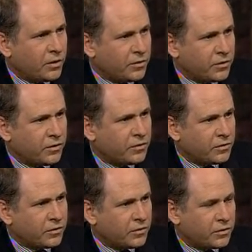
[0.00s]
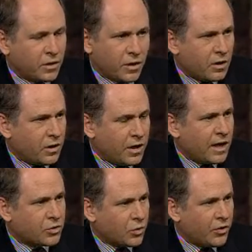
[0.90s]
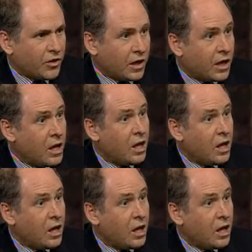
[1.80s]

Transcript: It's, it's just uh, a natural thing.